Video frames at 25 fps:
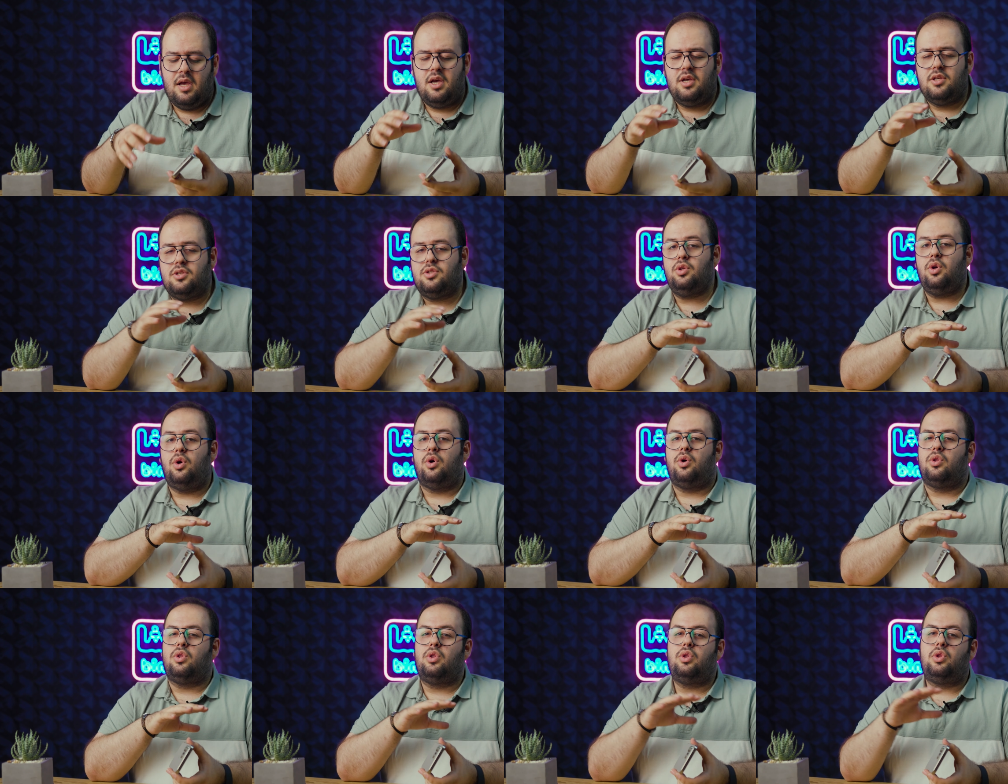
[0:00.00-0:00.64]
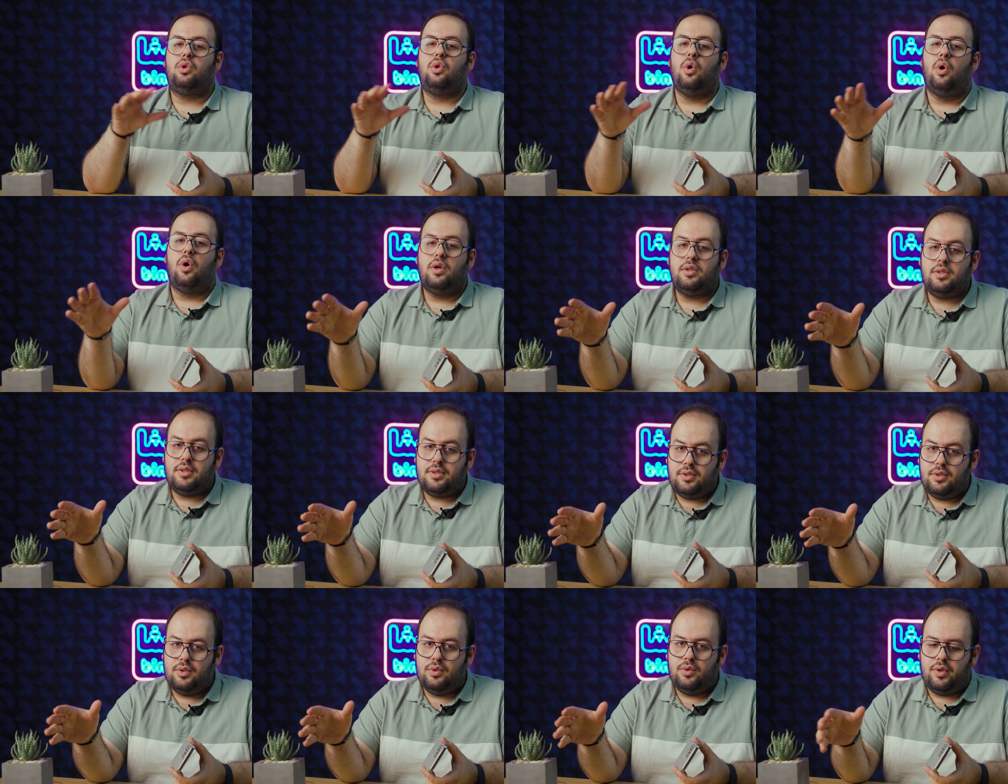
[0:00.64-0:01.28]
So
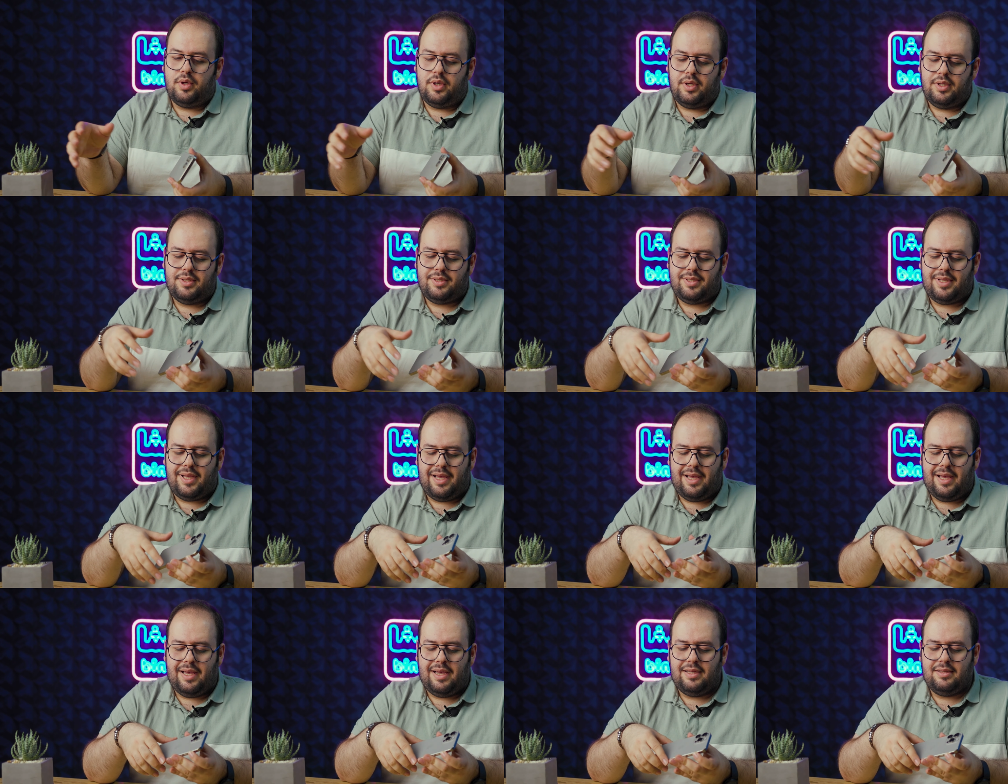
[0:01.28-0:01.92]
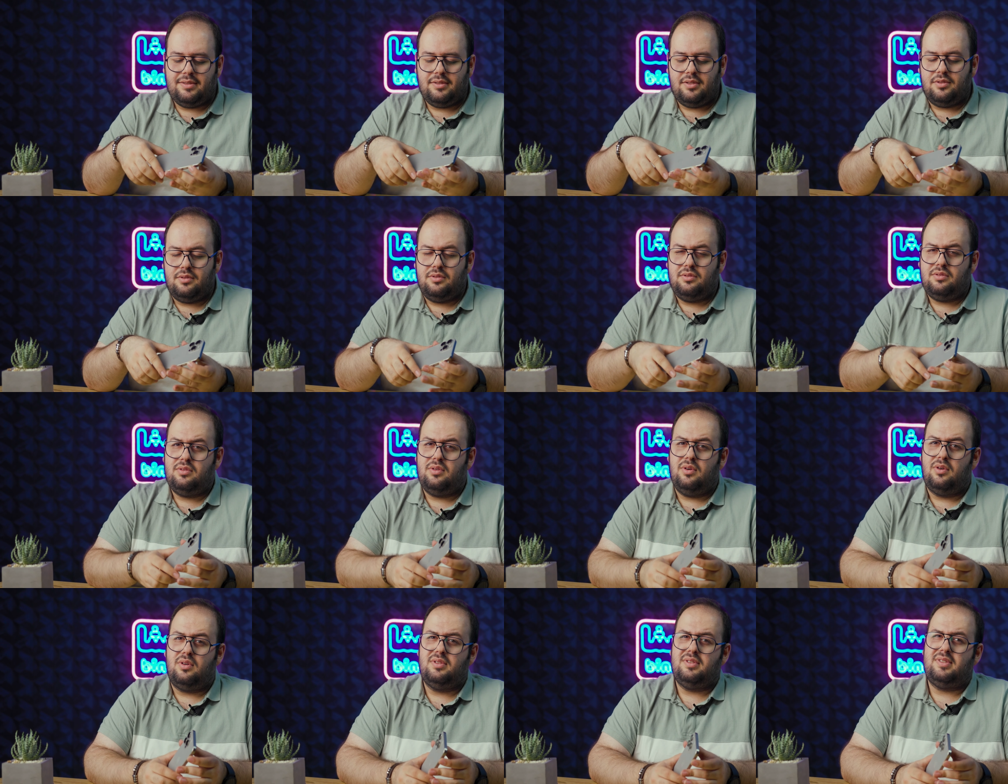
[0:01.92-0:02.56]
don't do it, and
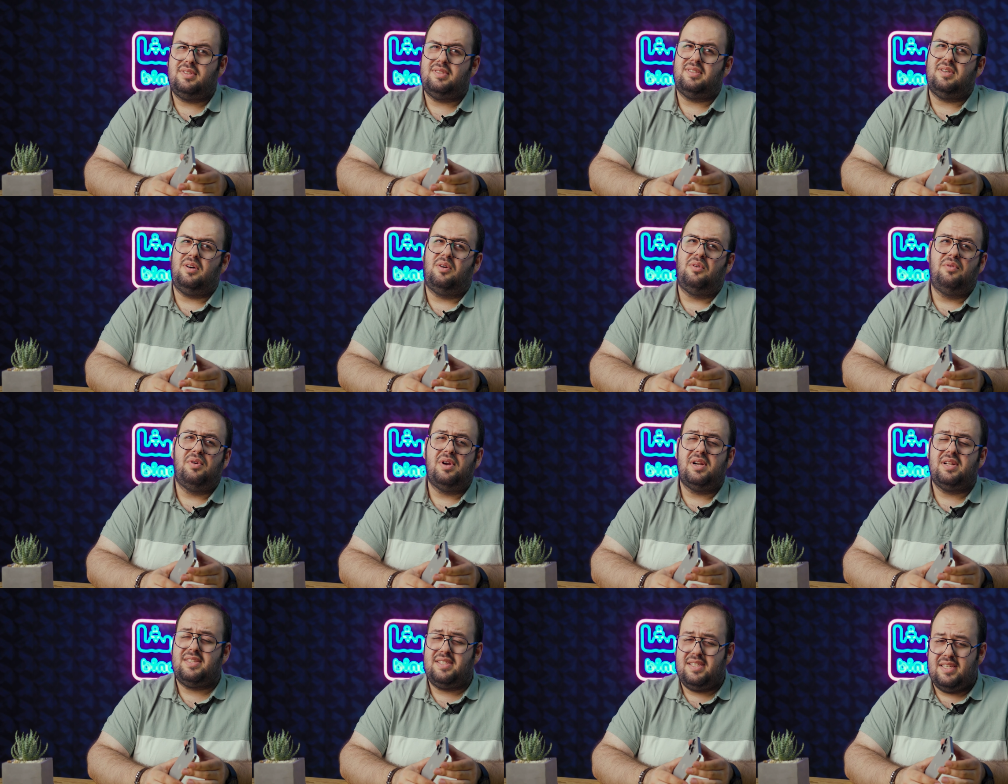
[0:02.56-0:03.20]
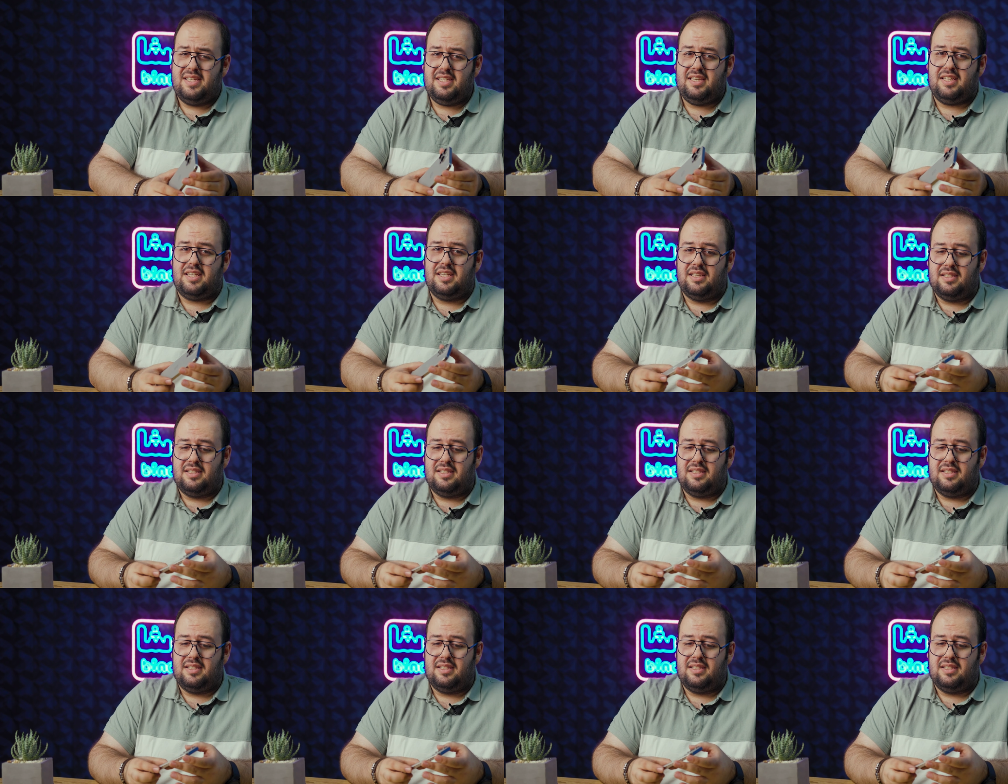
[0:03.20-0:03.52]
don't overthink